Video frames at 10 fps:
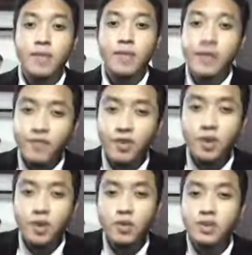even
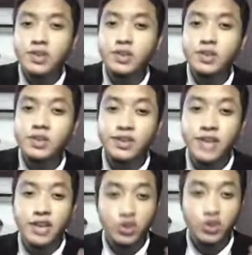though the students
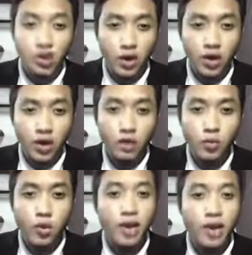enjoyed
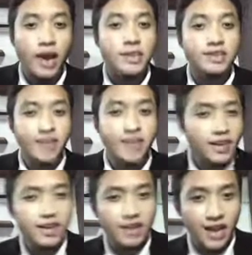when I sang
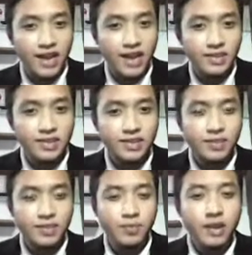in the
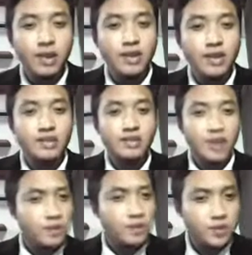class,
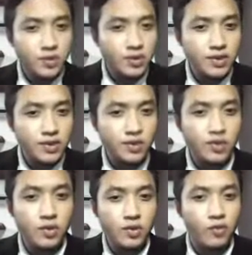some students
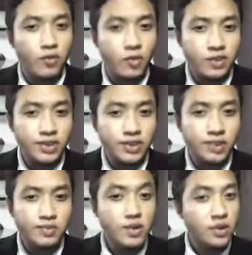could not
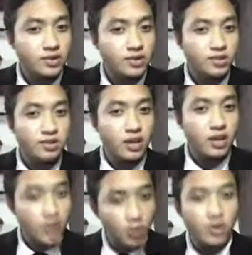focus because
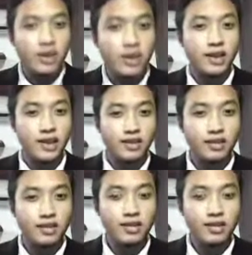they were giggling.